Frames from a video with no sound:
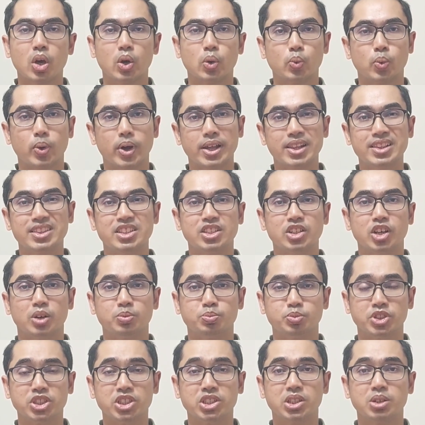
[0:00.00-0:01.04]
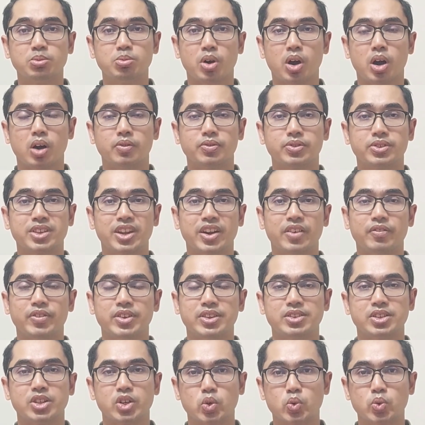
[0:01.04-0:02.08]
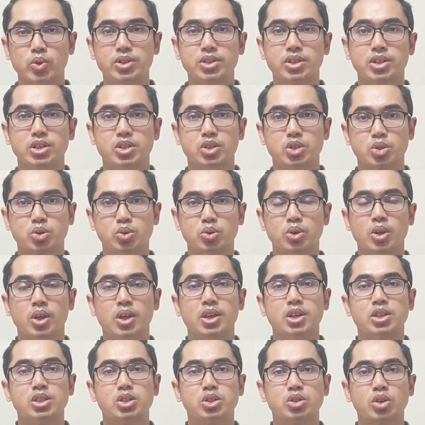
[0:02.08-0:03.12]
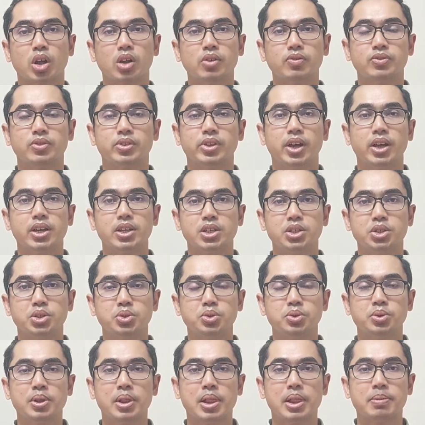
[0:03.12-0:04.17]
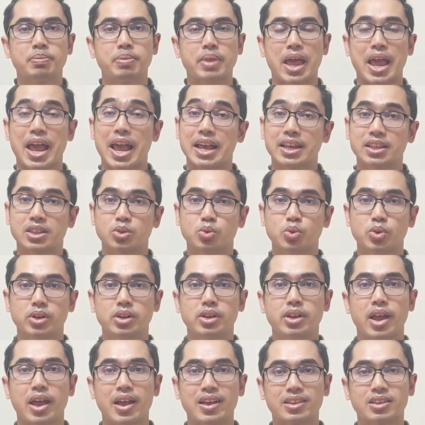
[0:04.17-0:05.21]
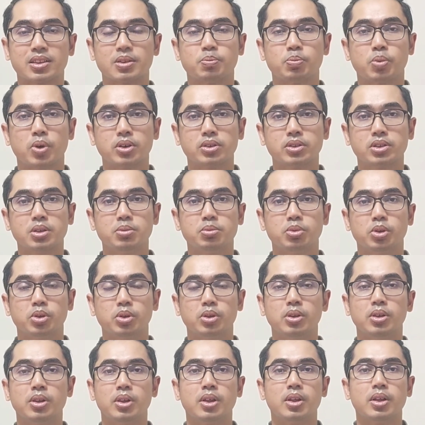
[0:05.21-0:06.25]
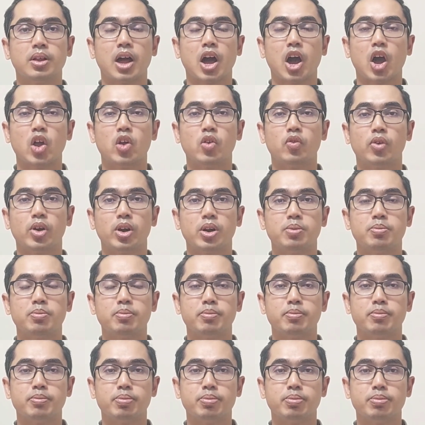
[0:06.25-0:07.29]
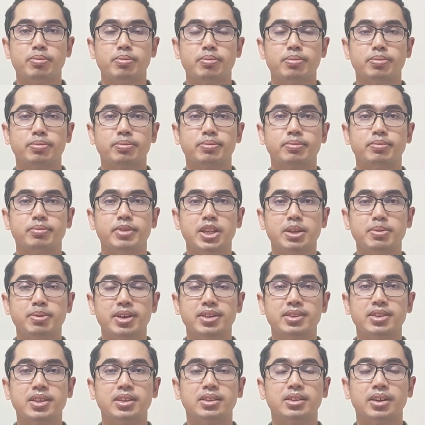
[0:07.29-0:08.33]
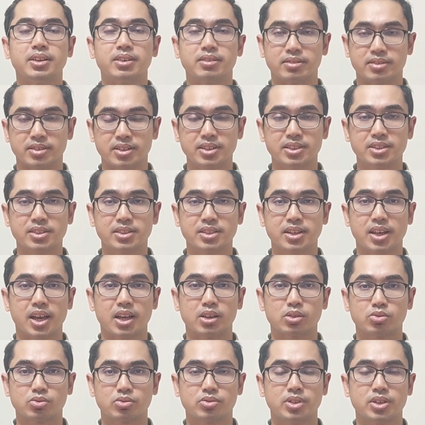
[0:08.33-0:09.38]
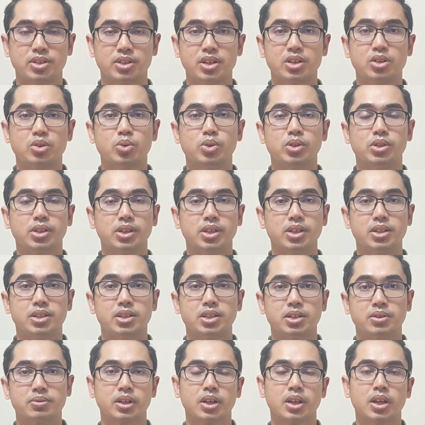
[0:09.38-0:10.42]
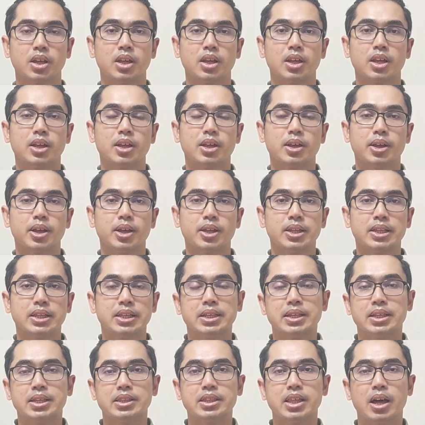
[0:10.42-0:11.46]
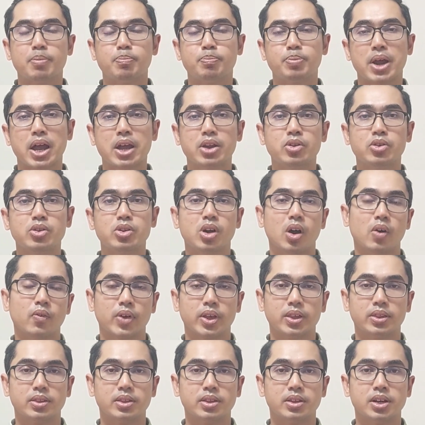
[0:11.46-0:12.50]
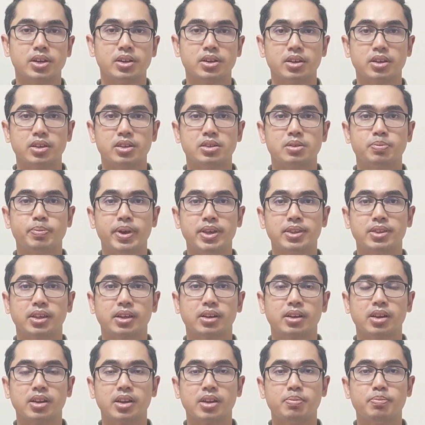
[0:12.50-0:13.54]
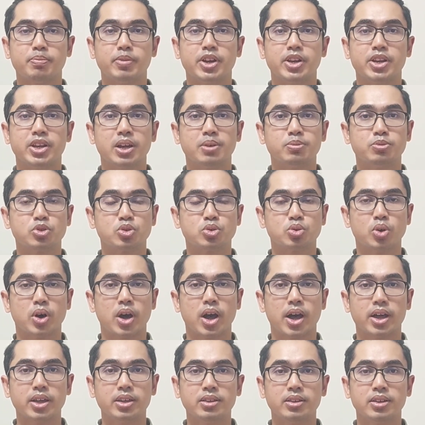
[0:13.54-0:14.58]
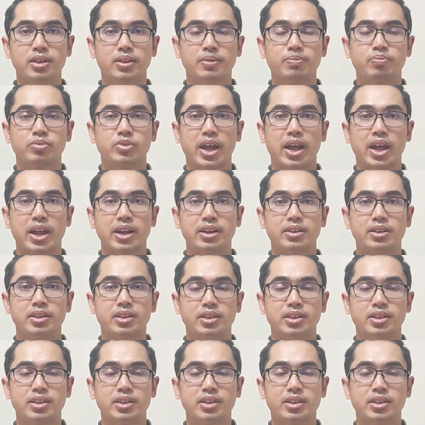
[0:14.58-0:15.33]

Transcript: while the objective of service request is to solve the issue as quickly as possible, however minimizing the risk associated with it. The priority of incident is basically medium to high, and